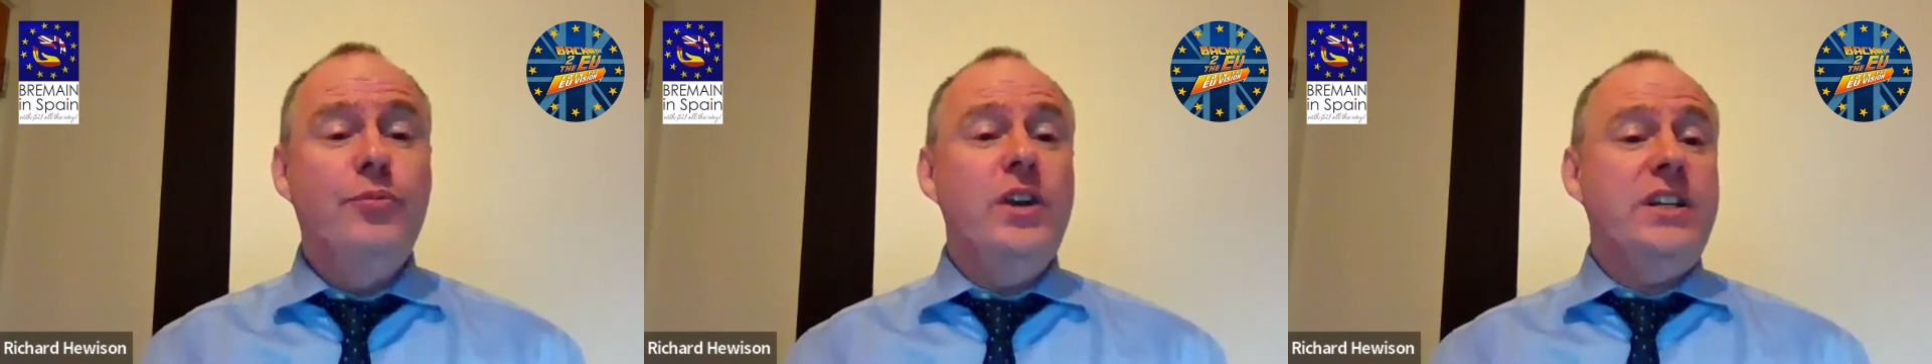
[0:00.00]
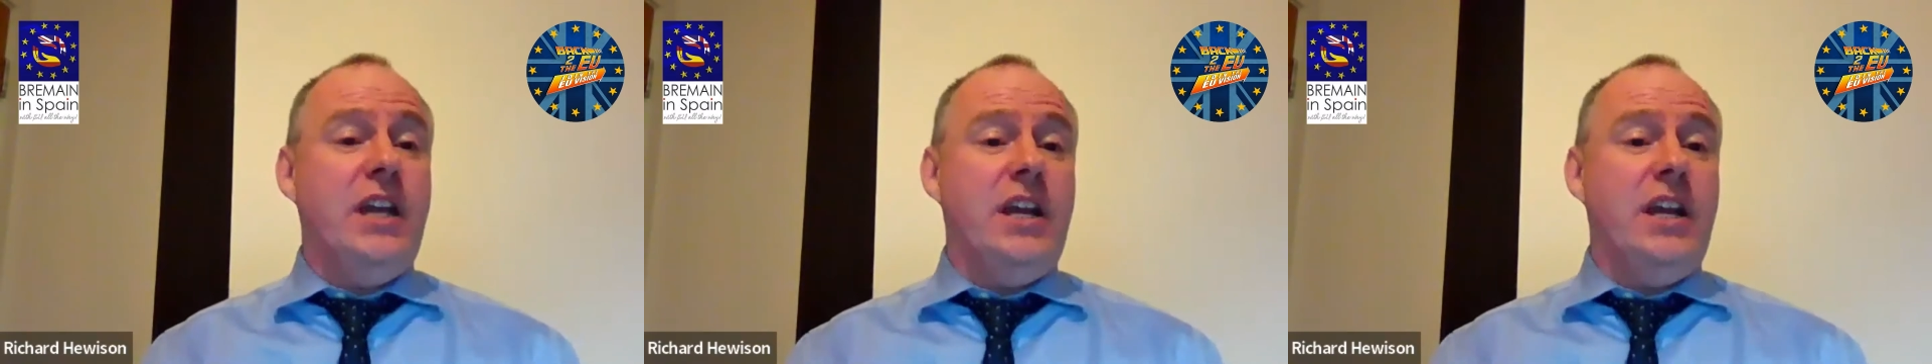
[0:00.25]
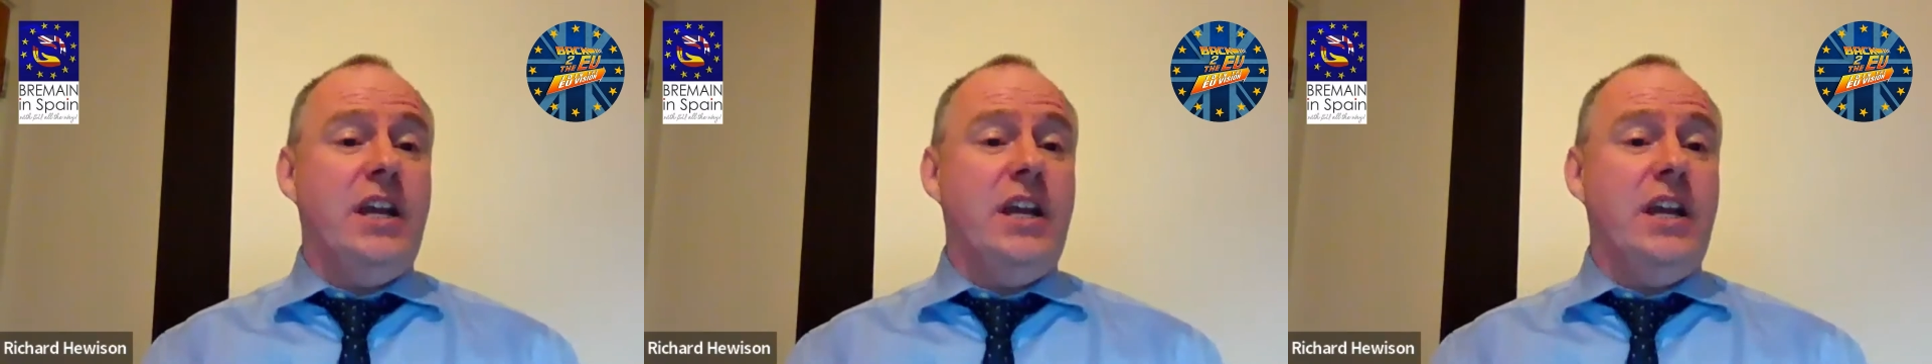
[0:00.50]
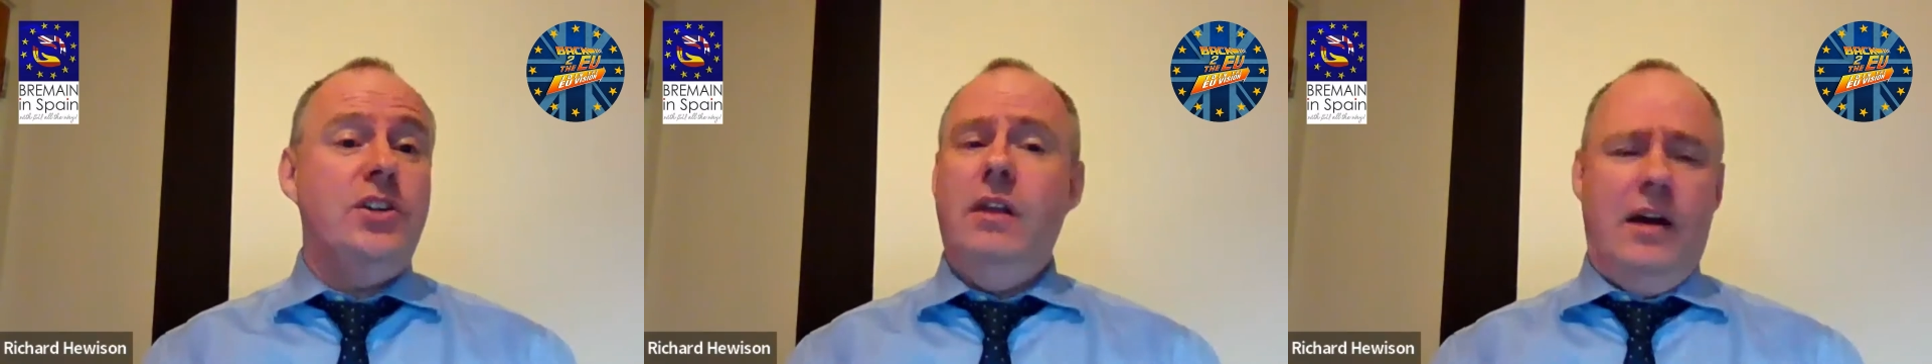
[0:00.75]
The
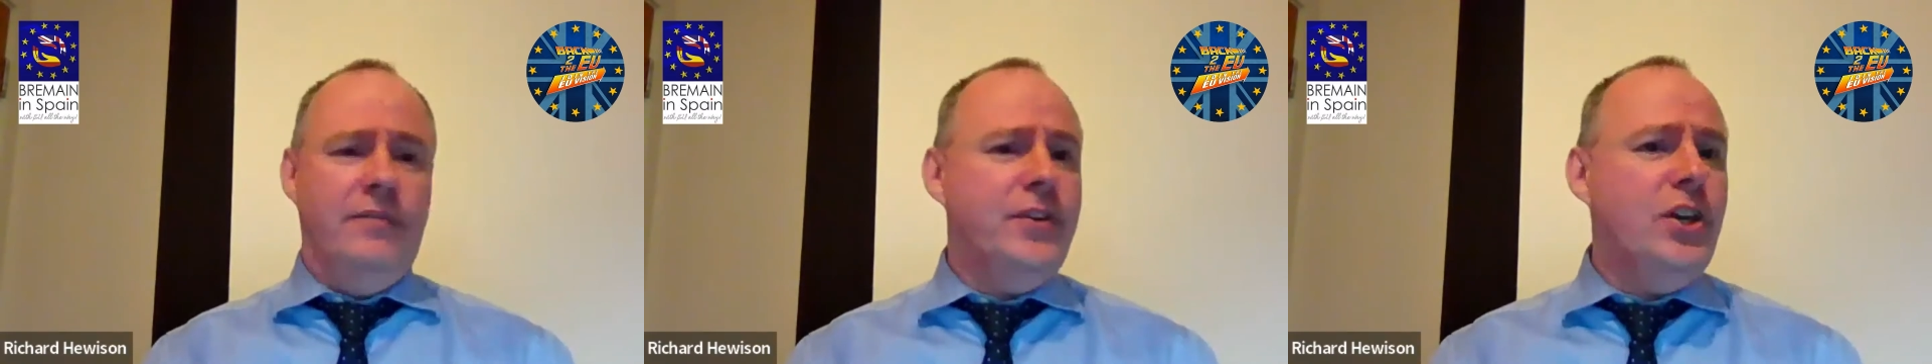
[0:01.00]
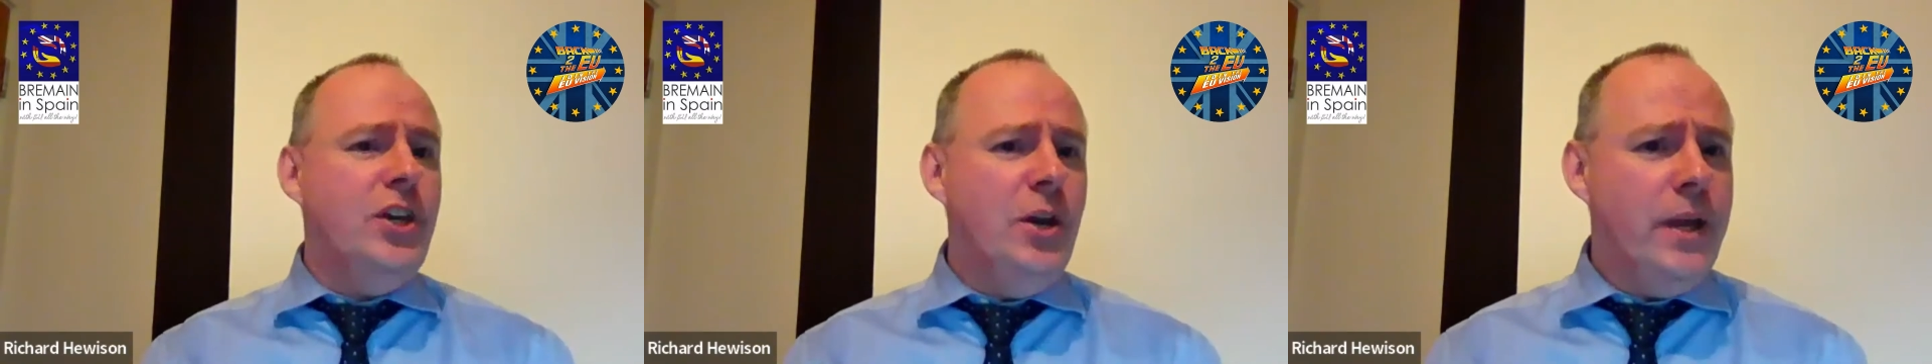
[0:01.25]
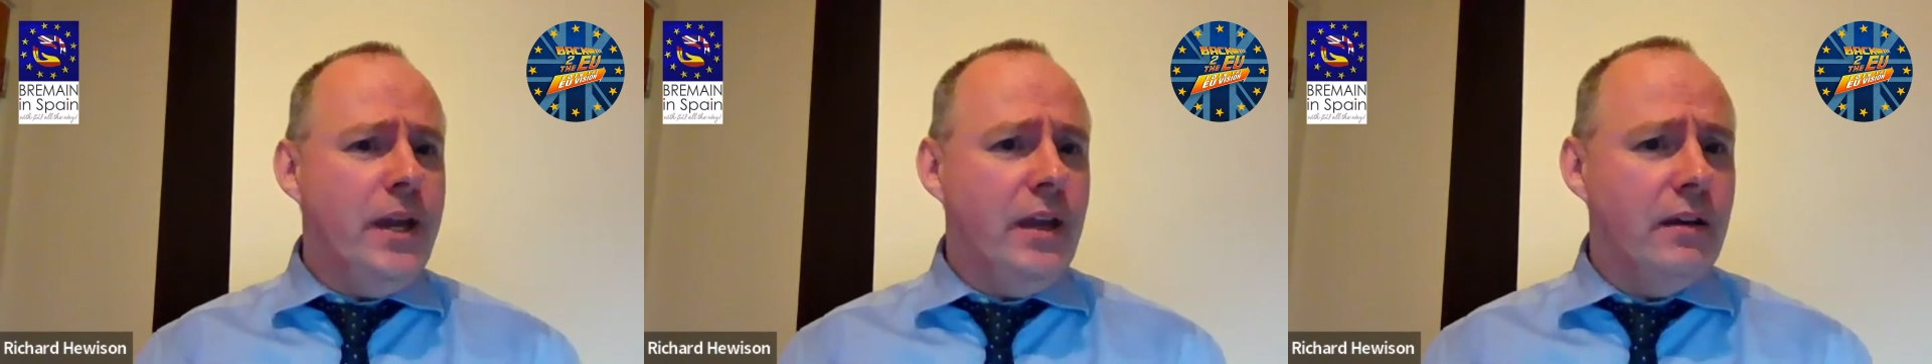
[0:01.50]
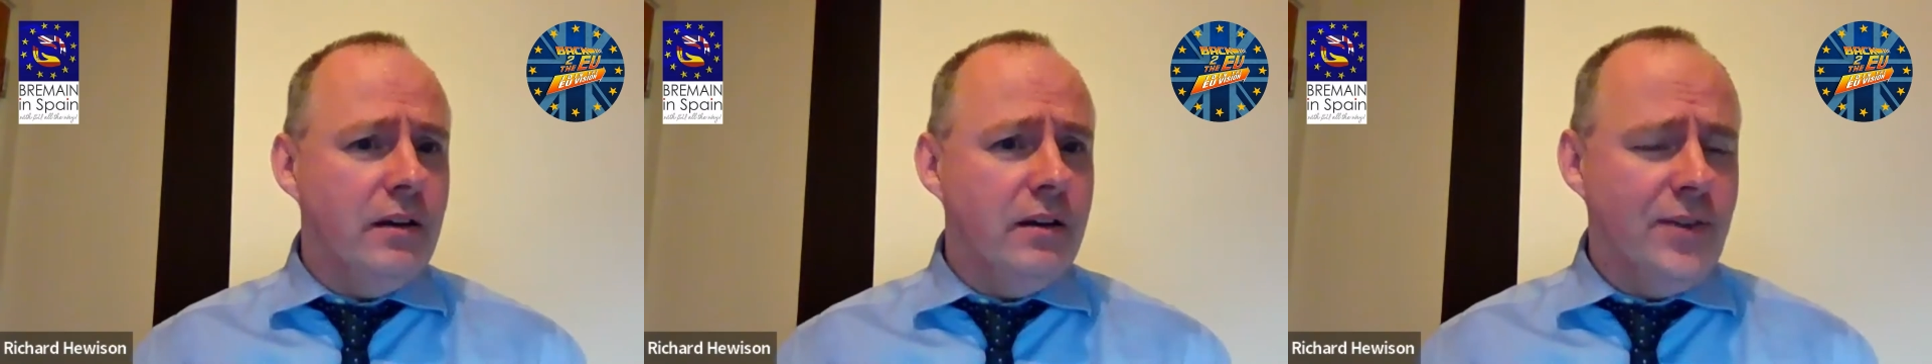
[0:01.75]
British love
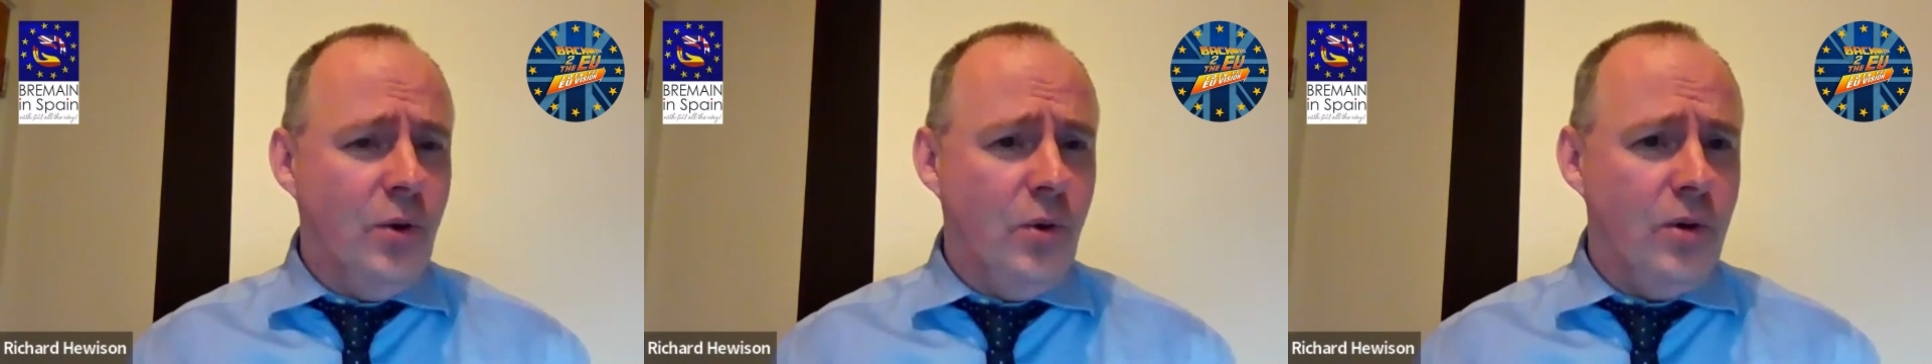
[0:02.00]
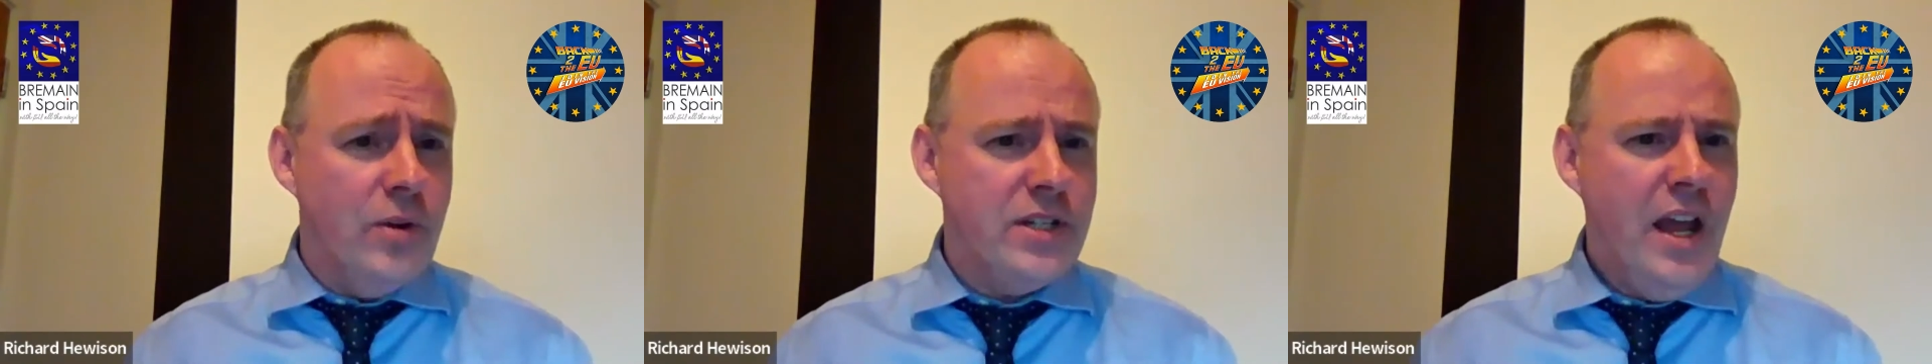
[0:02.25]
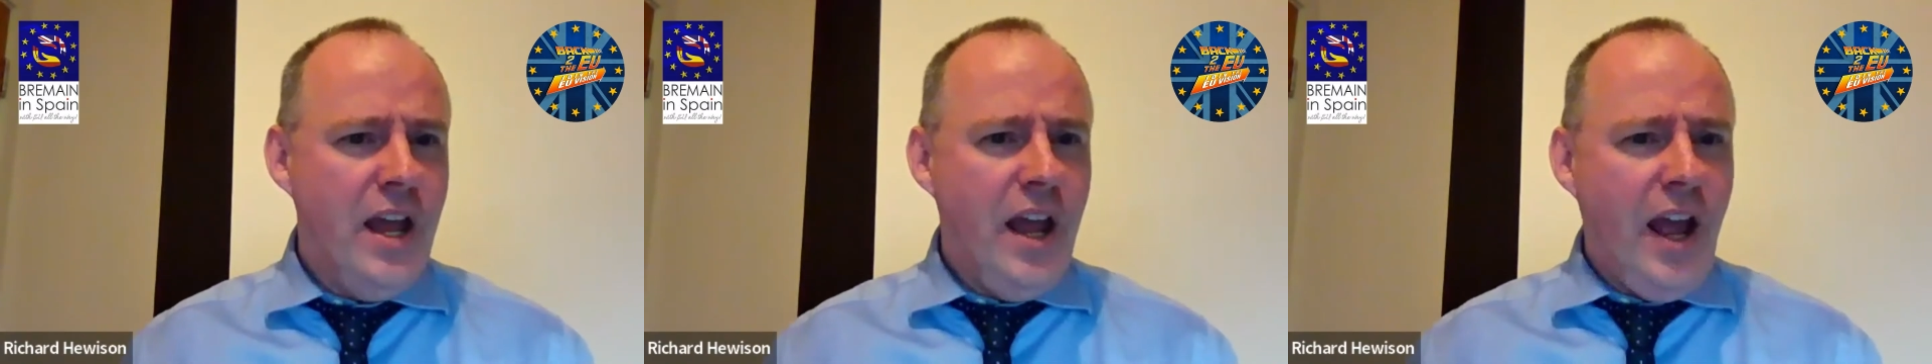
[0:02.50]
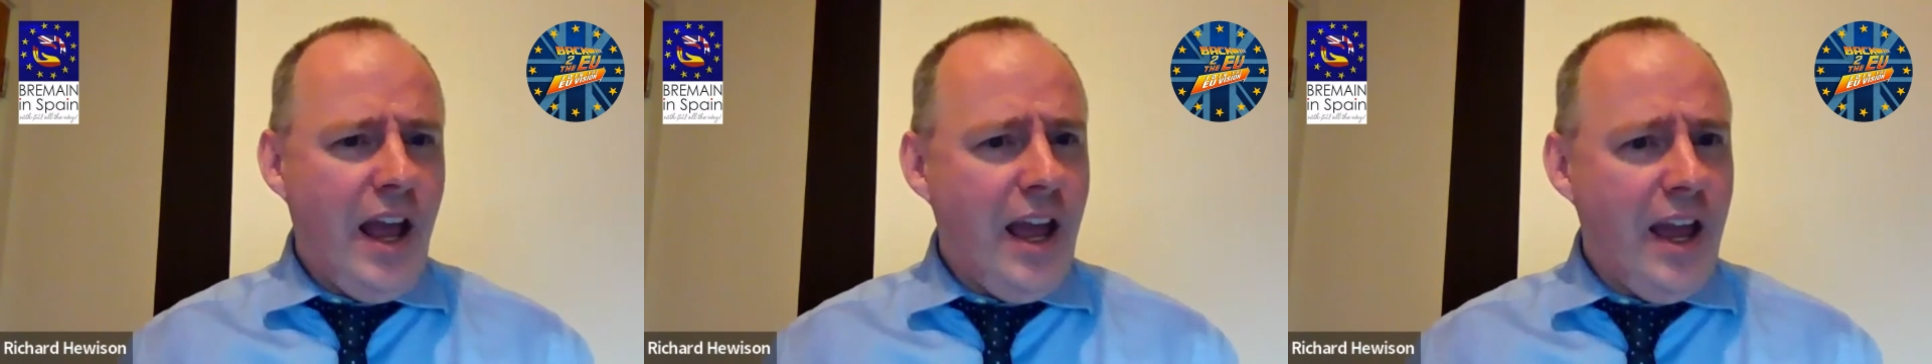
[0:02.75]
queuing, of
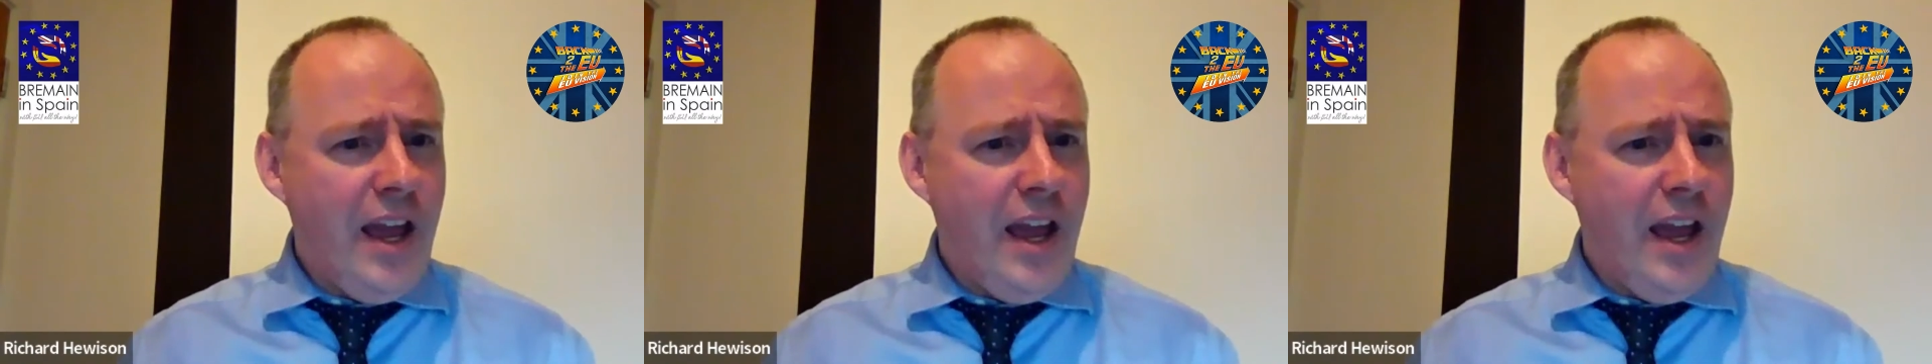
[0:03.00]
course.